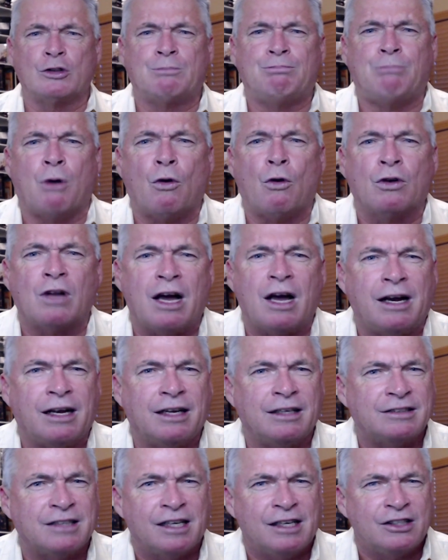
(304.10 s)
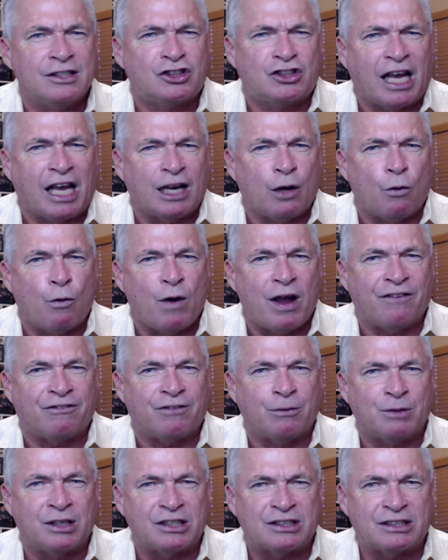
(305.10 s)
bow lines, sail away
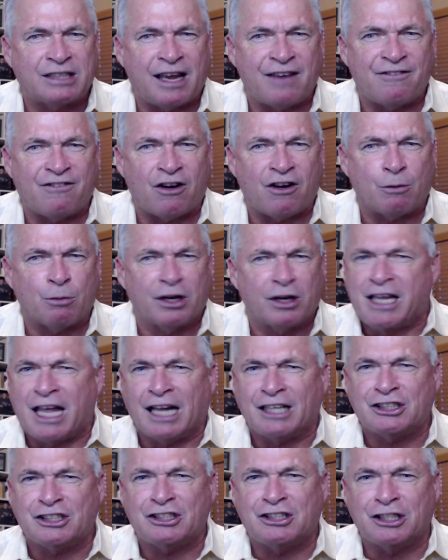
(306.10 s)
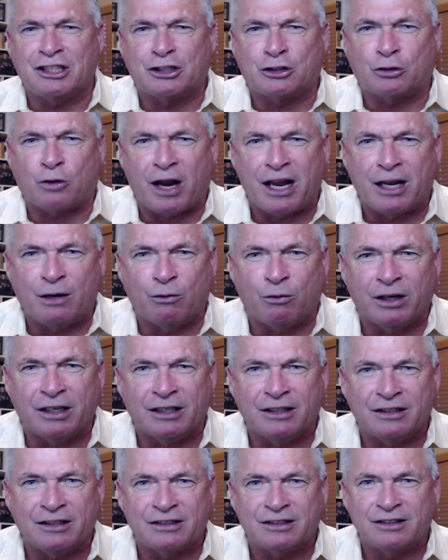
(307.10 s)
from the sail, catch the trade
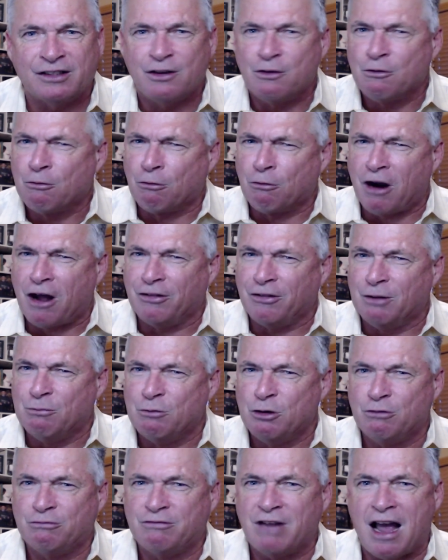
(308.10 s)
winds. We're on the move.